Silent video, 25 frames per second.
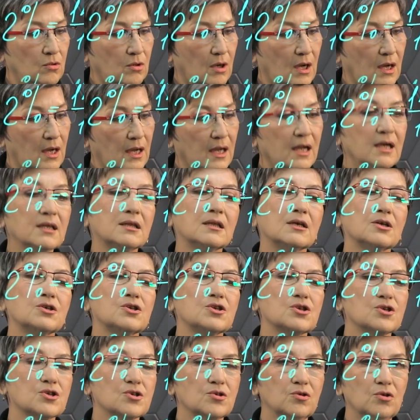And then we
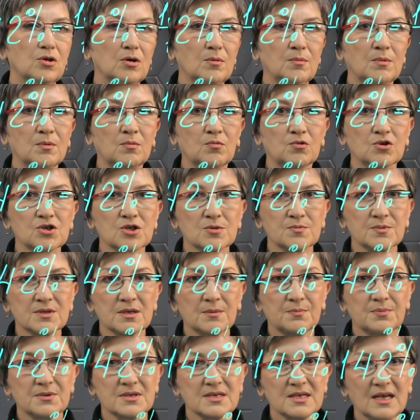can write that number
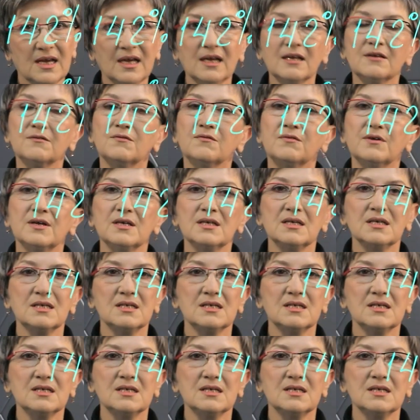as a decimal